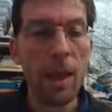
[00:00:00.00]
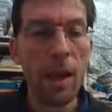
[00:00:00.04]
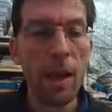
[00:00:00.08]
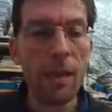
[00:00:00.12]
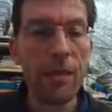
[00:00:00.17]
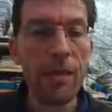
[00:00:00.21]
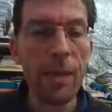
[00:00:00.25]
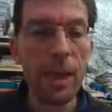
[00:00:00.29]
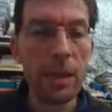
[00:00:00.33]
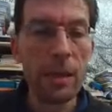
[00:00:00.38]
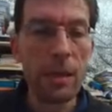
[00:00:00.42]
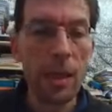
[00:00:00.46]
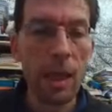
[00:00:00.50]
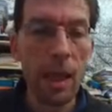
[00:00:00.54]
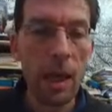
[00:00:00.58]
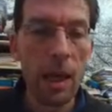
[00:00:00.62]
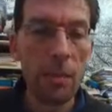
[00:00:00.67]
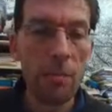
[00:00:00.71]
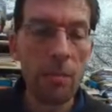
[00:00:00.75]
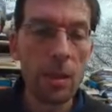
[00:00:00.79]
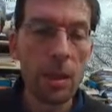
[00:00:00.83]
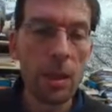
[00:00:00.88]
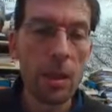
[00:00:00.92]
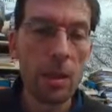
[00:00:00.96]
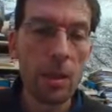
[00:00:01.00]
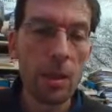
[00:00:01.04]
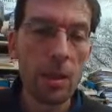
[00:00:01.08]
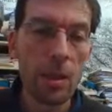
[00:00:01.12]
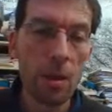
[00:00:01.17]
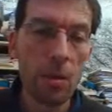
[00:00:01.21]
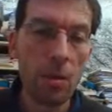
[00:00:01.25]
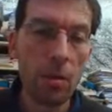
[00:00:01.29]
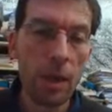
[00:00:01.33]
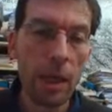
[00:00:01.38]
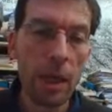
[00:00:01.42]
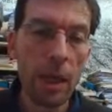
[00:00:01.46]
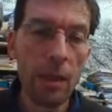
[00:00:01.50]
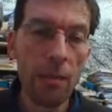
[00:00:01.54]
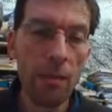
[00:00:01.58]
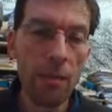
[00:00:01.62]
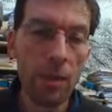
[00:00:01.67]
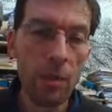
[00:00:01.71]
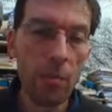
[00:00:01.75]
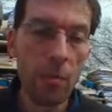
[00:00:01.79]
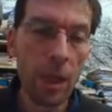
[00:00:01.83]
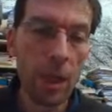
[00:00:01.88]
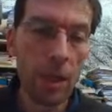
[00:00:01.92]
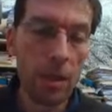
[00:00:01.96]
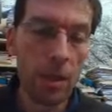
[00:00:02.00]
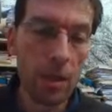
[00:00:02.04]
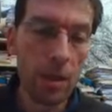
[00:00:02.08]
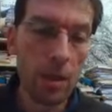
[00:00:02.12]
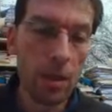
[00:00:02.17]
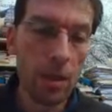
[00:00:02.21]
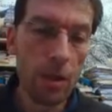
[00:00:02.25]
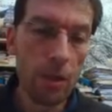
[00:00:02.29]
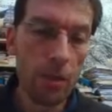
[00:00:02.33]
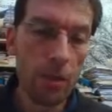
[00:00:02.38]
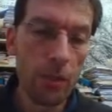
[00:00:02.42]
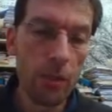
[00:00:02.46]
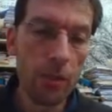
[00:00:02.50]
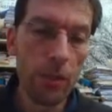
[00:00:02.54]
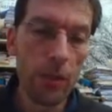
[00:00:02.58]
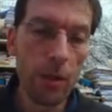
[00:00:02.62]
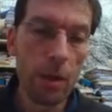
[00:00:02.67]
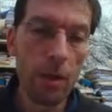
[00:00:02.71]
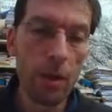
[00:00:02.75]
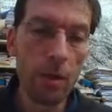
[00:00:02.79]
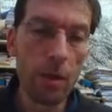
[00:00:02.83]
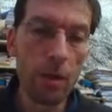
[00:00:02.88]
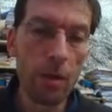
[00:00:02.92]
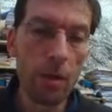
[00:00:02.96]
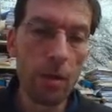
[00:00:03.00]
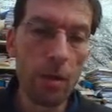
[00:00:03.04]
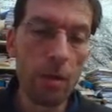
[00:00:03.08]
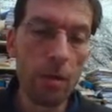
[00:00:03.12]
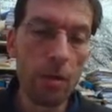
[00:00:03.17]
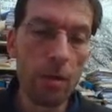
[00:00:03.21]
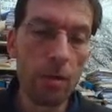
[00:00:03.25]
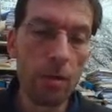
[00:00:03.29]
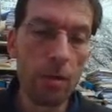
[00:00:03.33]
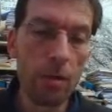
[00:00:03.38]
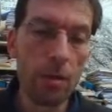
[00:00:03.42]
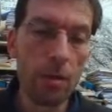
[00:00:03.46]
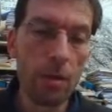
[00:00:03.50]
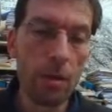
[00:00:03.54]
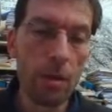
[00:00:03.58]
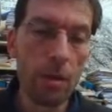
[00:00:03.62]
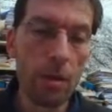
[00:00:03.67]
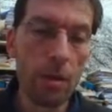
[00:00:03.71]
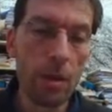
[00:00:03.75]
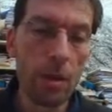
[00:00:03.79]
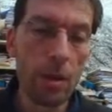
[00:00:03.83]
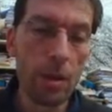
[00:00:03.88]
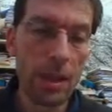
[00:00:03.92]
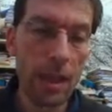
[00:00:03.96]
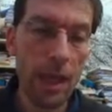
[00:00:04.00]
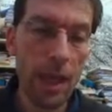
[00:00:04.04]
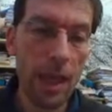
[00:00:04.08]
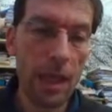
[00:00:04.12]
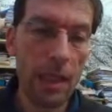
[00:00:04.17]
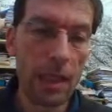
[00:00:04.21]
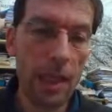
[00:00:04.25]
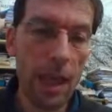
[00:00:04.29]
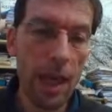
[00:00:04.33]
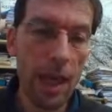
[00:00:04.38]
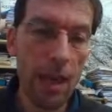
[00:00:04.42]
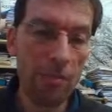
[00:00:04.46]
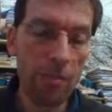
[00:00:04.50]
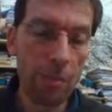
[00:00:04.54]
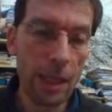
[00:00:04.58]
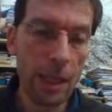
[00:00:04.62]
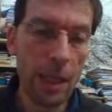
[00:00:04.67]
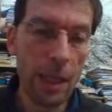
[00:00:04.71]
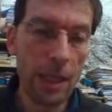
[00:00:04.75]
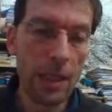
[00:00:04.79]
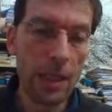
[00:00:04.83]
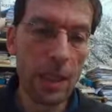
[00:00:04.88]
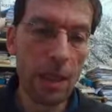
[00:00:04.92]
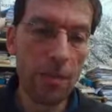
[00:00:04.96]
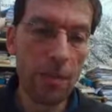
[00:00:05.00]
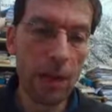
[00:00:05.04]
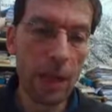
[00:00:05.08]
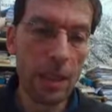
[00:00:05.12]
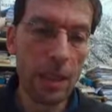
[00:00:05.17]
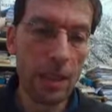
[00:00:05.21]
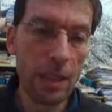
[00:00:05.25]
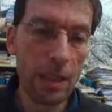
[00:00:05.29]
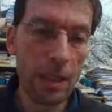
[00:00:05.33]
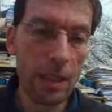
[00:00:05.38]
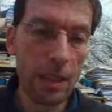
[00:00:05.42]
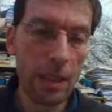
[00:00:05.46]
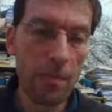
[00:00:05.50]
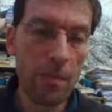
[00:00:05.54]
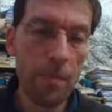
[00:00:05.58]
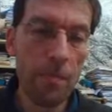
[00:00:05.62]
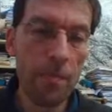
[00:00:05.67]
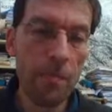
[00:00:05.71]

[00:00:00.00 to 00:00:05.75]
At that time, so 11 meters of the site have been excavated.